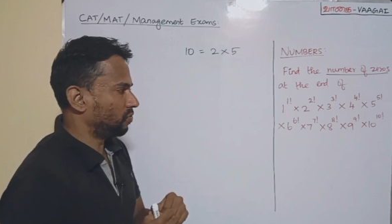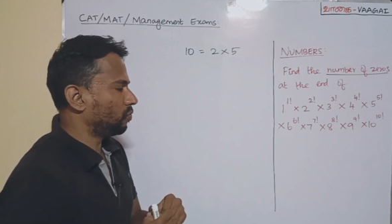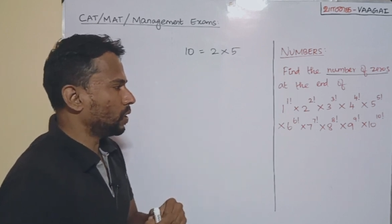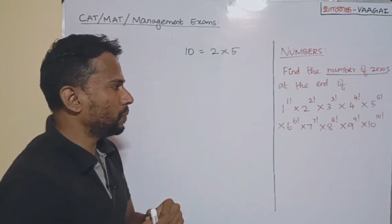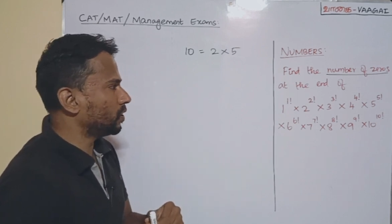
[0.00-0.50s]

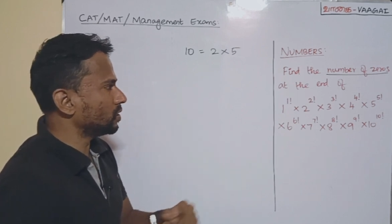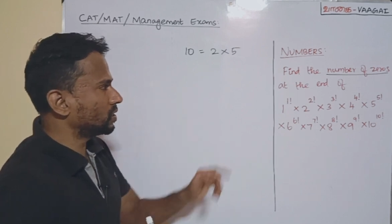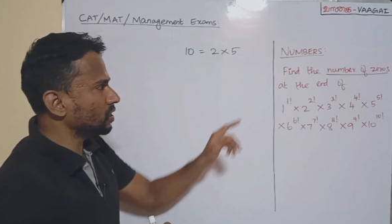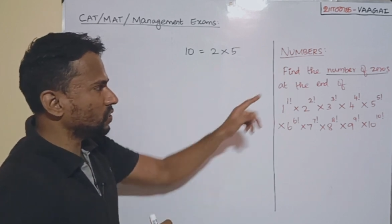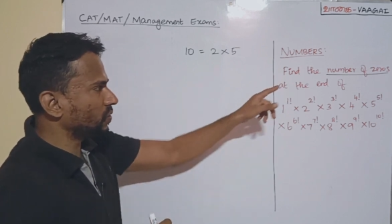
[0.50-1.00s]
Why? Because
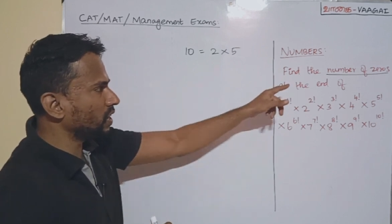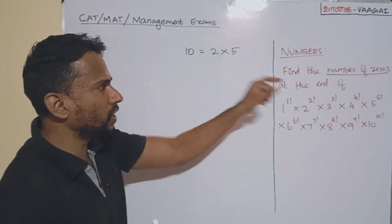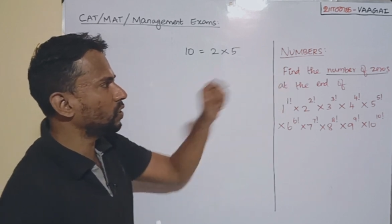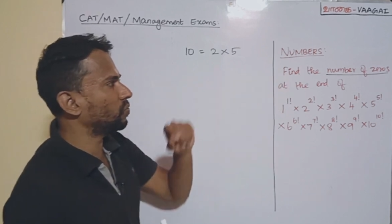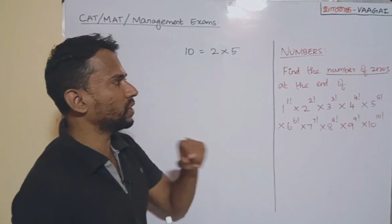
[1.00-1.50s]
since we need
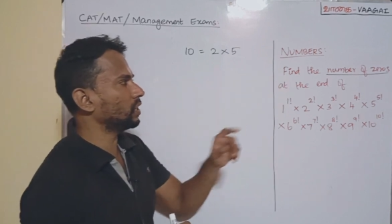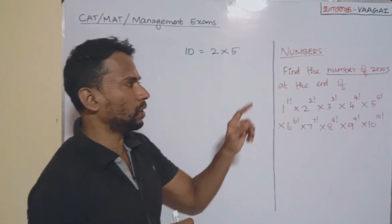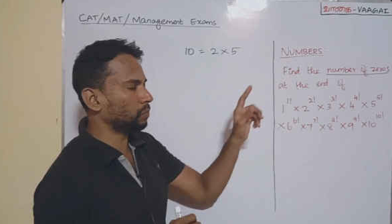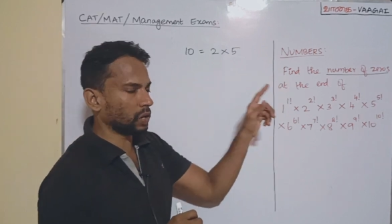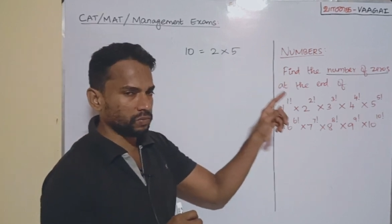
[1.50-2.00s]
to find the
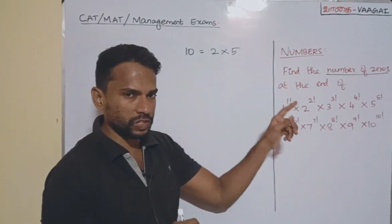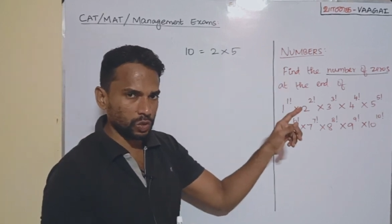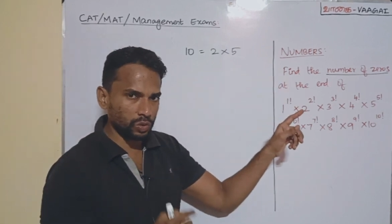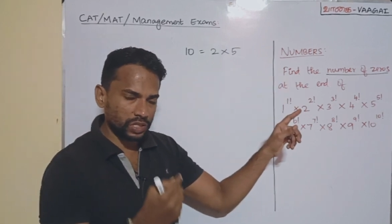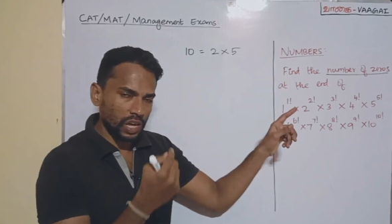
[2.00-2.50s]
number of
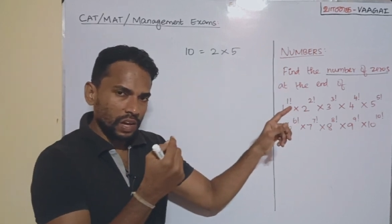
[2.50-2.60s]
zeros,